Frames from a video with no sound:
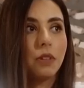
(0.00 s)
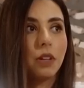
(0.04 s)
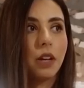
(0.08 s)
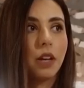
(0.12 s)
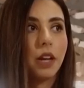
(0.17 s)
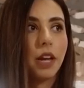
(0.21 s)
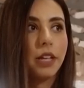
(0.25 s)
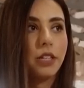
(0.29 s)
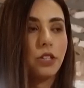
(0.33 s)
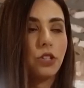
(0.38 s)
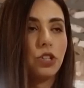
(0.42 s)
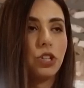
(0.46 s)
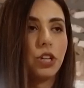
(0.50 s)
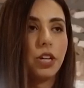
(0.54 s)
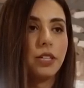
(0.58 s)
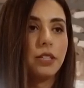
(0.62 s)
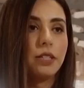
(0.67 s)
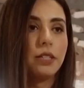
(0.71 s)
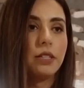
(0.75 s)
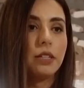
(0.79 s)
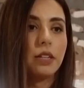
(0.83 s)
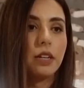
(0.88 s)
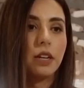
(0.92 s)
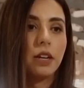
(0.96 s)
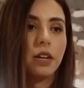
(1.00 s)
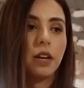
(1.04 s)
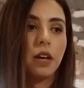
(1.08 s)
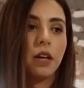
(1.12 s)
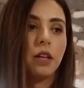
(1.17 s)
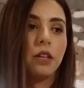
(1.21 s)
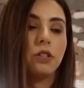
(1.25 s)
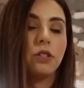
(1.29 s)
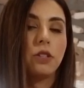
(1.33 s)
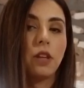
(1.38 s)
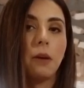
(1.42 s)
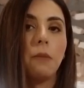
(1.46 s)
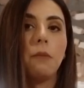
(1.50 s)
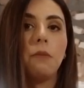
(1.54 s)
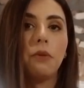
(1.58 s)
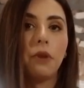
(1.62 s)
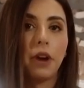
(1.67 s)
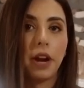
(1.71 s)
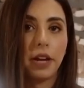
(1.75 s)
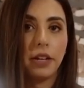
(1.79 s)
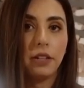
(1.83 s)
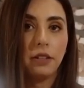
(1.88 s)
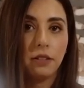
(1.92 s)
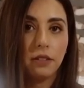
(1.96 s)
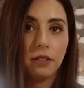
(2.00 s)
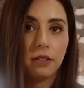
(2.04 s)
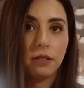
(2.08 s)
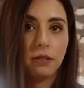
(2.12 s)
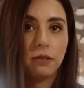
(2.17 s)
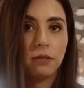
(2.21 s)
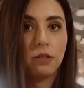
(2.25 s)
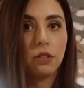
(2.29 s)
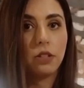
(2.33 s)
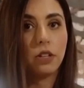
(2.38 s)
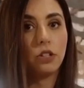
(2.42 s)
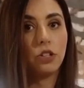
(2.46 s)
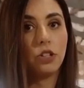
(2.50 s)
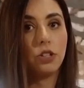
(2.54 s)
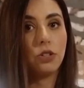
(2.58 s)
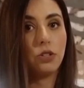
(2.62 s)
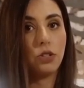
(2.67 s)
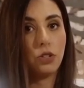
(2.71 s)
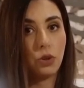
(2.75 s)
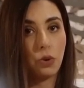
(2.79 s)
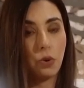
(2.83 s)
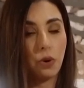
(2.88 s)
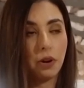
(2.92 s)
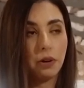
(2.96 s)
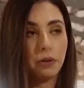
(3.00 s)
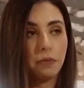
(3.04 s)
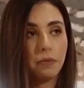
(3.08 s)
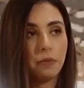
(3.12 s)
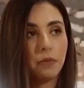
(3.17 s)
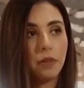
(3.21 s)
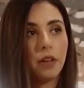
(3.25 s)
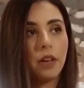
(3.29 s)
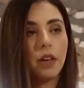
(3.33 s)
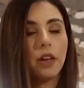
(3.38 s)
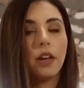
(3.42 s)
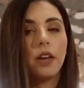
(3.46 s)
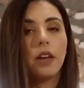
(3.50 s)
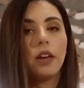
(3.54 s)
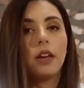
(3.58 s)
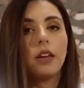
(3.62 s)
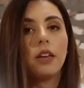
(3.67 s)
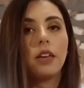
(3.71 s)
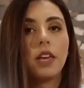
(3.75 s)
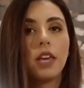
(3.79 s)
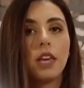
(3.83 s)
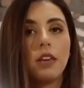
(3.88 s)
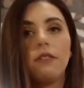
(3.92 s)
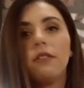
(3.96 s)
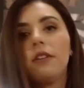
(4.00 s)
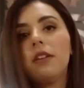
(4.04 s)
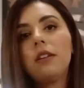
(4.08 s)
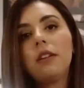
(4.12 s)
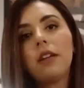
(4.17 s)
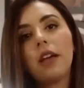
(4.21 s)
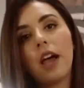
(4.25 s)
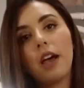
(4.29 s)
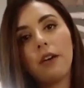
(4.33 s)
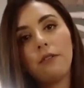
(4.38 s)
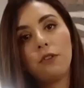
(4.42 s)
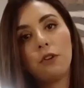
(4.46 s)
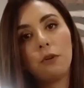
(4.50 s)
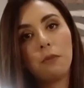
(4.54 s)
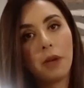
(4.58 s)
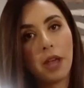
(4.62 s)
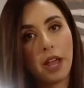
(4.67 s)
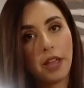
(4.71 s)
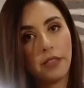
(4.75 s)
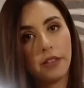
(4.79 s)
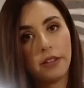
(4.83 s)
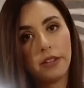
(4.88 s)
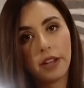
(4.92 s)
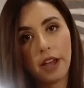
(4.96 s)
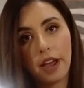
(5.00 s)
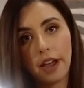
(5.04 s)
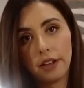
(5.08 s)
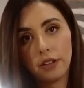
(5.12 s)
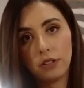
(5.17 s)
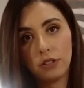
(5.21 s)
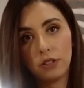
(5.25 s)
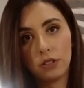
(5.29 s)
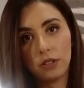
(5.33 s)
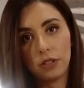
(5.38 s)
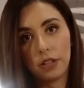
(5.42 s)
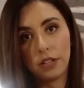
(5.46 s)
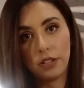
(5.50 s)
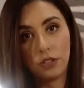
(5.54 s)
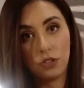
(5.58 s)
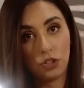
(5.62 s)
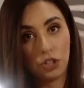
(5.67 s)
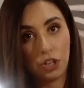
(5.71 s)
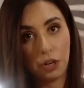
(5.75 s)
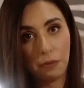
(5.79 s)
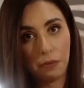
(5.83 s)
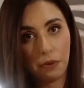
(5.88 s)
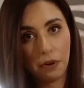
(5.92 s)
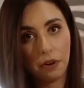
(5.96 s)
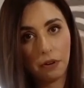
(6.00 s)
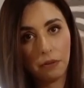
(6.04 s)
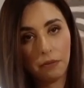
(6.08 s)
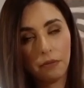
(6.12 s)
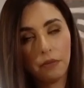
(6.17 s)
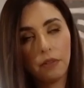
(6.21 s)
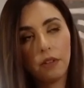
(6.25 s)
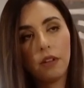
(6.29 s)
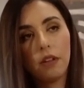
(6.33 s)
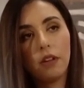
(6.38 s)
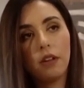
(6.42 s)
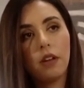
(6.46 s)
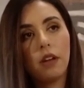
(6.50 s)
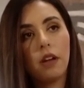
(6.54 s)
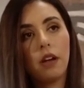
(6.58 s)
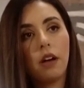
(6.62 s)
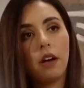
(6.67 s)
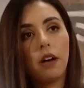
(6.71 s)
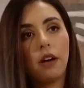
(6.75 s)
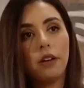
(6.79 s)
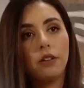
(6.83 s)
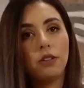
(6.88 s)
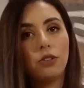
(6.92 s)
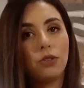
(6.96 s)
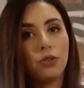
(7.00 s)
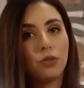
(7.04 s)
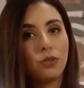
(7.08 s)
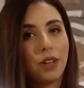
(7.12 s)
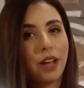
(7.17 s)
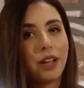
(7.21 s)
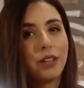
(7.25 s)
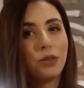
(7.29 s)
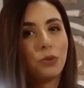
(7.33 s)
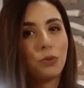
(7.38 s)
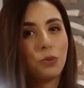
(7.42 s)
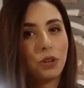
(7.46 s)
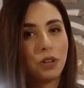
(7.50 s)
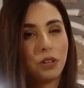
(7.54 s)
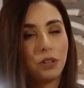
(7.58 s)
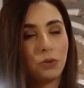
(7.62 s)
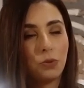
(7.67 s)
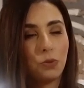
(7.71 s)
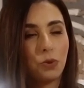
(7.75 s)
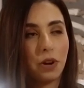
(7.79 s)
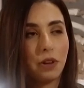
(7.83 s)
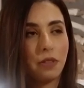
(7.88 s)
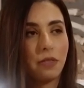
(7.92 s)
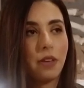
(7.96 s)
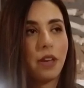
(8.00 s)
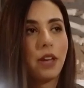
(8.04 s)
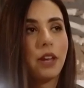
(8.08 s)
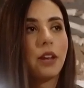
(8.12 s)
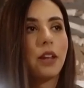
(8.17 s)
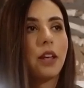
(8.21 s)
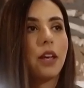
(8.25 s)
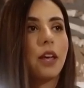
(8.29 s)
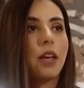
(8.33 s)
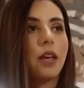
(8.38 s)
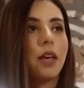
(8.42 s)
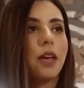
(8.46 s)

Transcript: It's just some brands, such as Dior, even after paying the tax, it's cheaper. So that's when it's worth it.